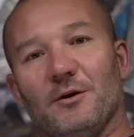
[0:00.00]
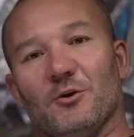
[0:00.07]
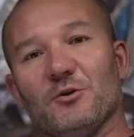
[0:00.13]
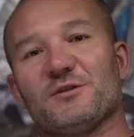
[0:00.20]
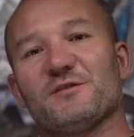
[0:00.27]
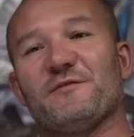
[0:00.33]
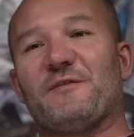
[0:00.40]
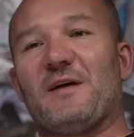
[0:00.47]

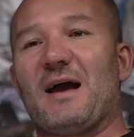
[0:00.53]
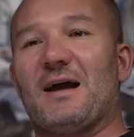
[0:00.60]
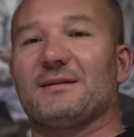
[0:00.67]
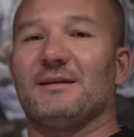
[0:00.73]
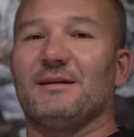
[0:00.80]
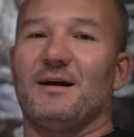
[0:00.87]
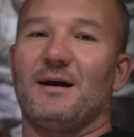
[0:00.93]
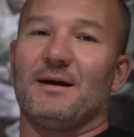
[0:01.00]
Here's a
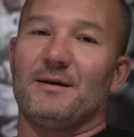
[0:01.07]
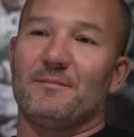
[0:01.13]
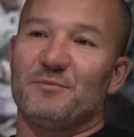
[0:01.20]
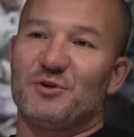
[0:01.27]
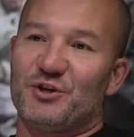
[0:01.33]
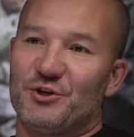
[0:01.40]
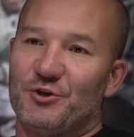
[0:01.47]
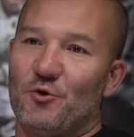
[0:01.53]
fact that I
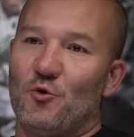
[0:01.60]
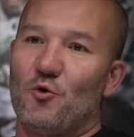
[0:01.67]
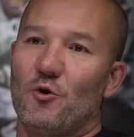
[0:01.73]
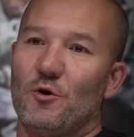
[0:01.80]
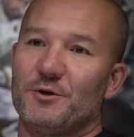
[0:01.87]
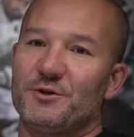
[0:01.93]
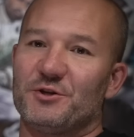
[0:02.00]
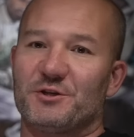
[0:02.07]
am
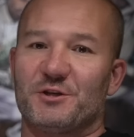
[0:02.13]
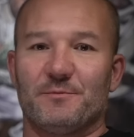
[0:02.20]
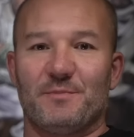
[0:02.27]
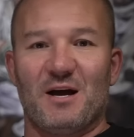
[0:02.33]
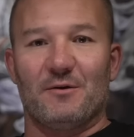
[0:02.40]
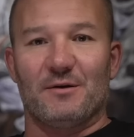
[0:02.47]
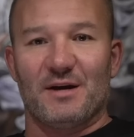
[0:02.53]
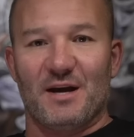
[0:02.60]
sure just
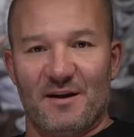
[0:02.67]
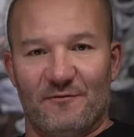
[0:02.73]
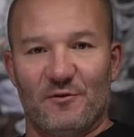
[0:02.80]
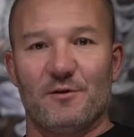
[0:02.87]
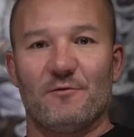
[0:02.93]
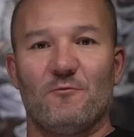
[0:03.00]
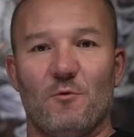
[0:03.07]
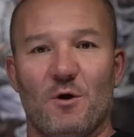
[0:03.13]
about
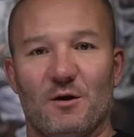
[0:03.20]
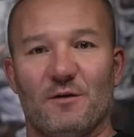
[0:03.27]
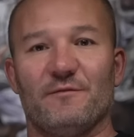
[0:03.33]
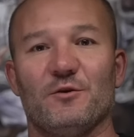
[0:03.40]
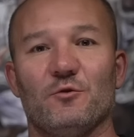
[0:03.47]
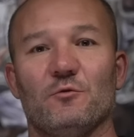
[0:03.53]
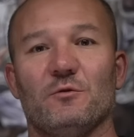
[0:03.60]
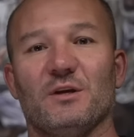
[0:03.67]
every one
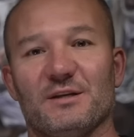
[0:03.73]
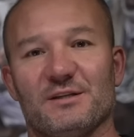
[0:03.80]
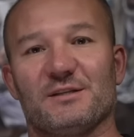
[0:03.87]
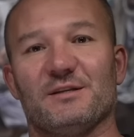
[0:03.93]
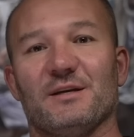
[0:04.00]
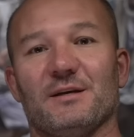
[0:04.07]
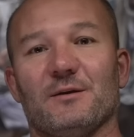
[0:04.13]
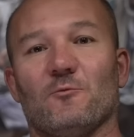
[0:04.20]
of you
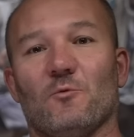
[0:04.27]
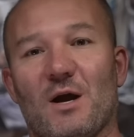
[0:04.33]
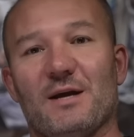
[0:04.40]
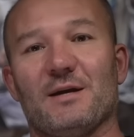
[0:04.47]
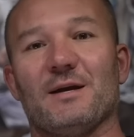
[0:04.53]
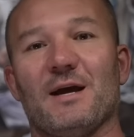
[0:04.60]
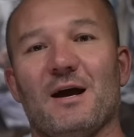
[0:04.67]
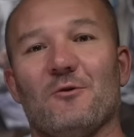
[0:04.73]
listening
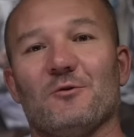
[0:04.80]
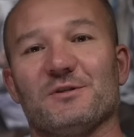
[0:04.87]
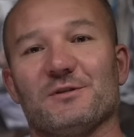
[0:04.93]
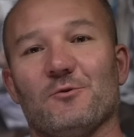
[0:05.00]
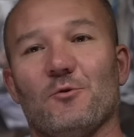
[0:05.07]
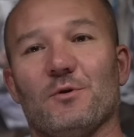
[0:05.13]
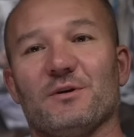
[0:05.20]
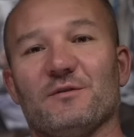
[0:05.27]
right now is
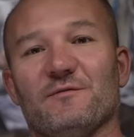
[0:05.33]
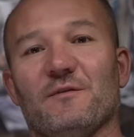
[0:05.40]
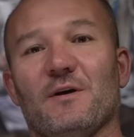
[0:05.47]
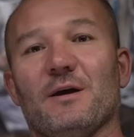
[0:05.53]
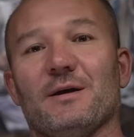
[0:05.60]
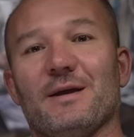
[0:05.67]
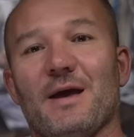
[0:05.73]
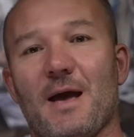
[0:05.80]
going to
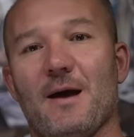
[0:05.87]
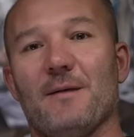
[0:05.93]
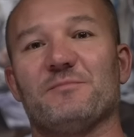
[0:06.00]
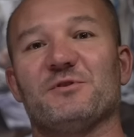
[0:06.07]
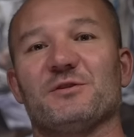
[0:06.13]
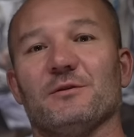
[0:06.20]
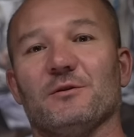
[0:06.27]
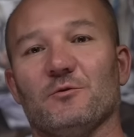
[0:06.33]
find
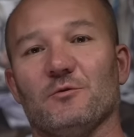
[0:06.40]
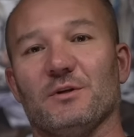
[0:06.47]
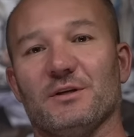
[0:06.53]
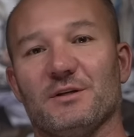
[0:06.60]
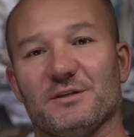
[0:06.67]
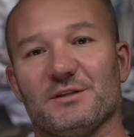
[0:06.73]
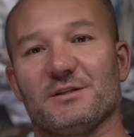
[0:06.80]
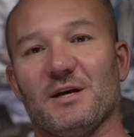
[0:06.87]

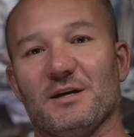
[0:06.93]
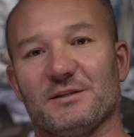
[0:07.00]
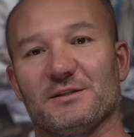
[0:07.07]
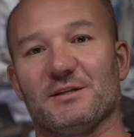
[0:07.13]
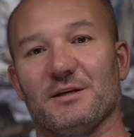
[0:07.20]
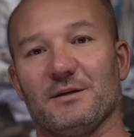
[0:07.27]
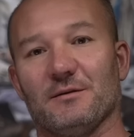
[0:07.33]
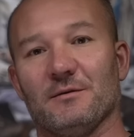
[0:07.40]
absolutely
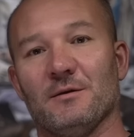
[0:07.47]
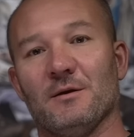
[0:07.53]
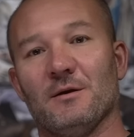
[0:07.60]
disgusting.